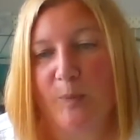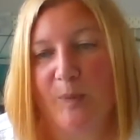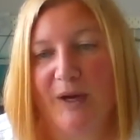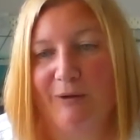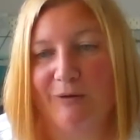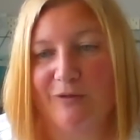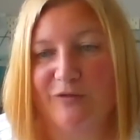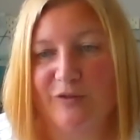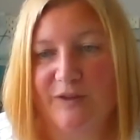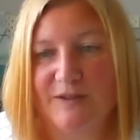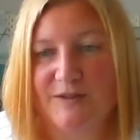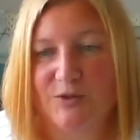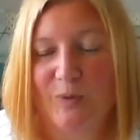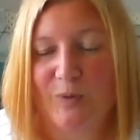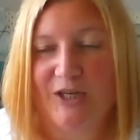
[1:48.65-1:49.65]
preparing for
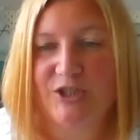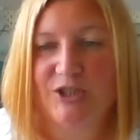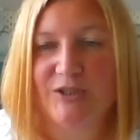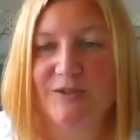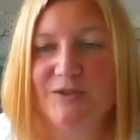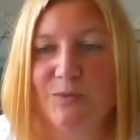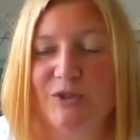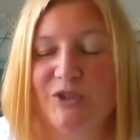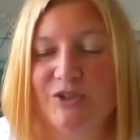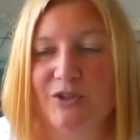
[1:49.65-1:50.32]
these questions, which